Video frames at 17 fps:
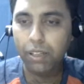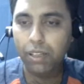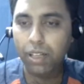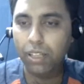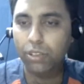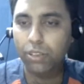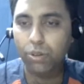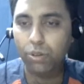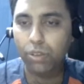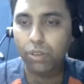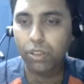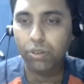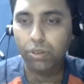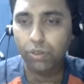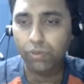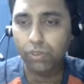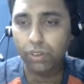and so on and
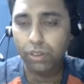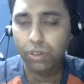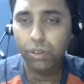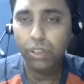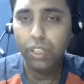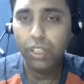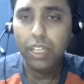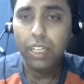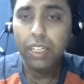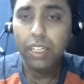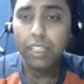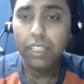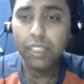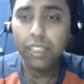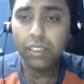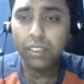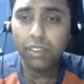so forth. So
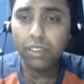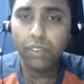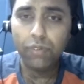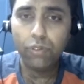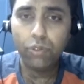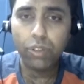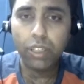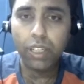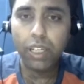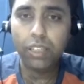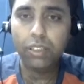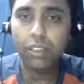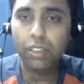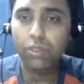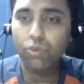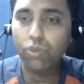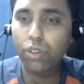instead of looking at
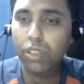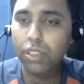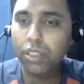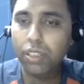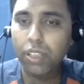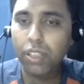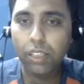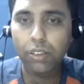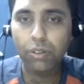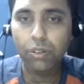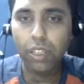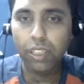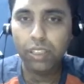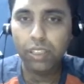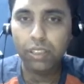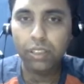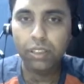just words in
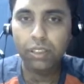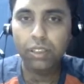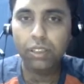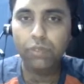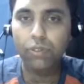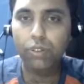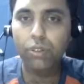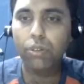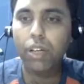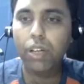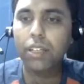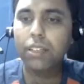isolation, if you look at,